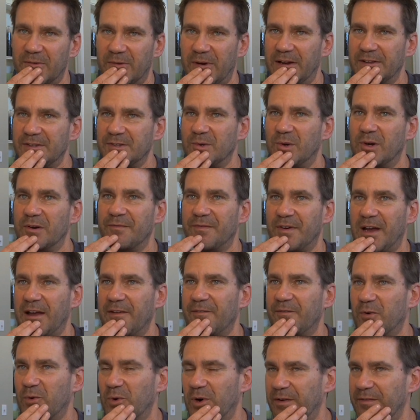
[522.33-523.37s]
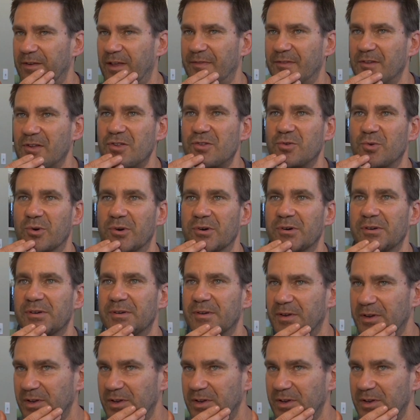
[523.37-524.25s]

right? So on 5/4, I've got the short.